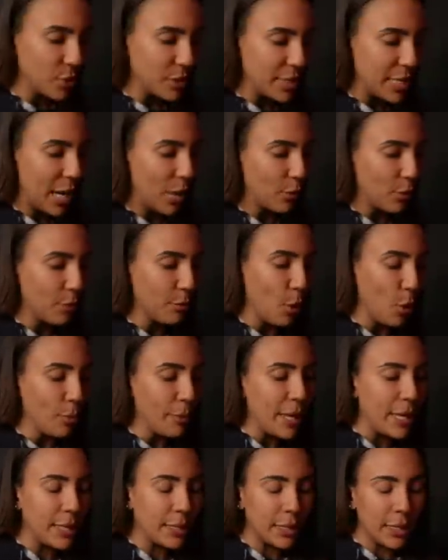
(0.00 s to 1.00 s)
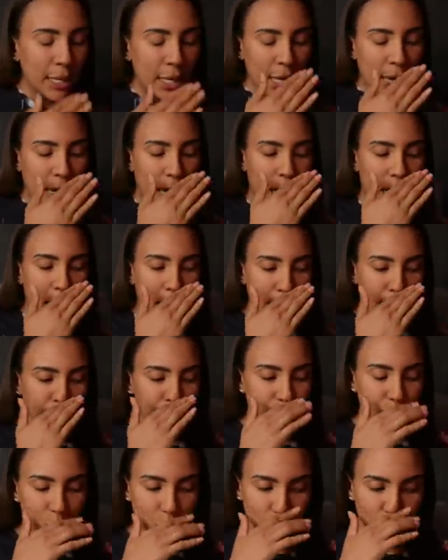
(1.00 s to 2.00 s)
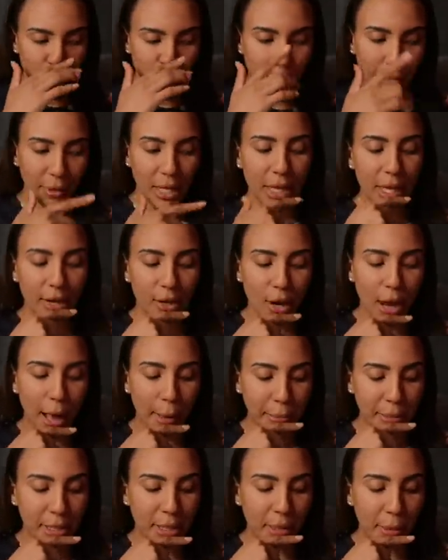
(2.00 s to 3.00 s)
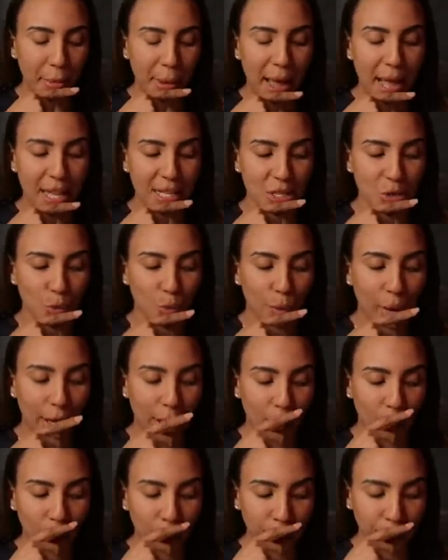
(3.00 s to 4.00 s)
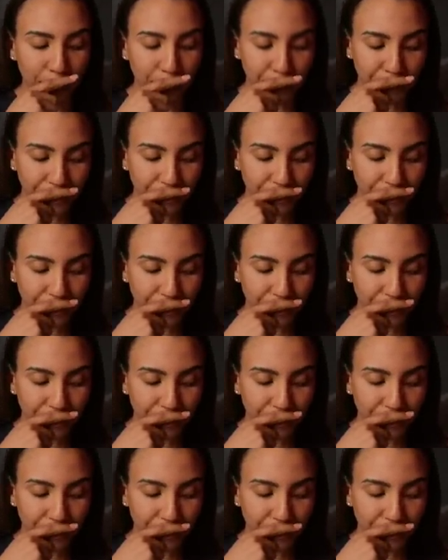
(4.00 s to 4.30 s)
a tower moment. So something here happened in the past where